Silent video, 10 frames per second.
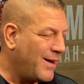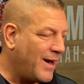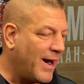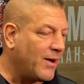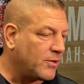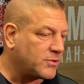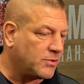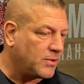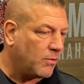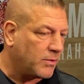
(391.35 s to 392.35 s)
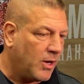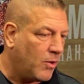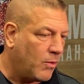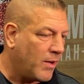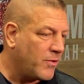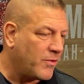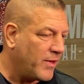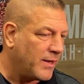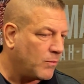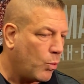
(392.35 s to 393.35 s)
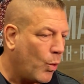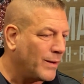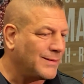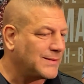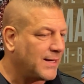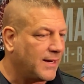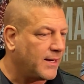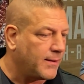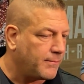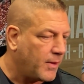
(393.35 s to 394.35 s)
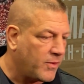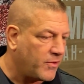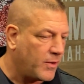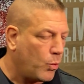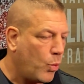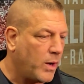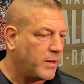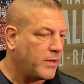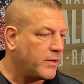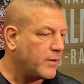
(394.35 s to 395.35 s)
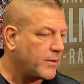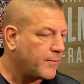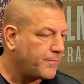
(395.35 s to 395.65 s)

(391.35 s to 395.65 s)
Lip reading: I also don't know, other than one year